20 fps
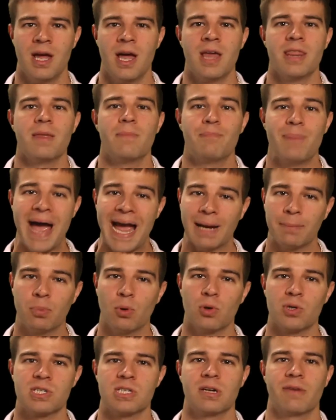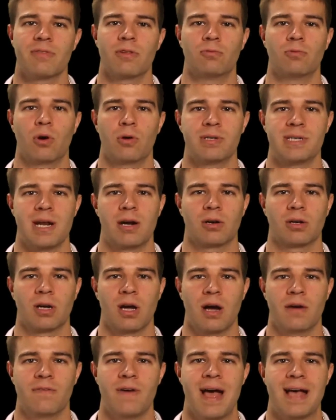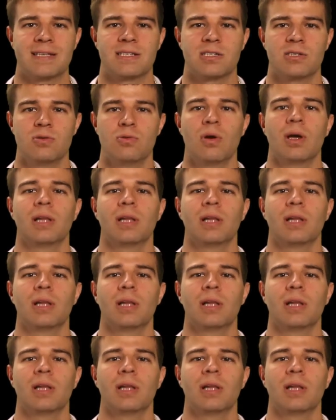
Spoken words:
The back portion of the rotator cuff has to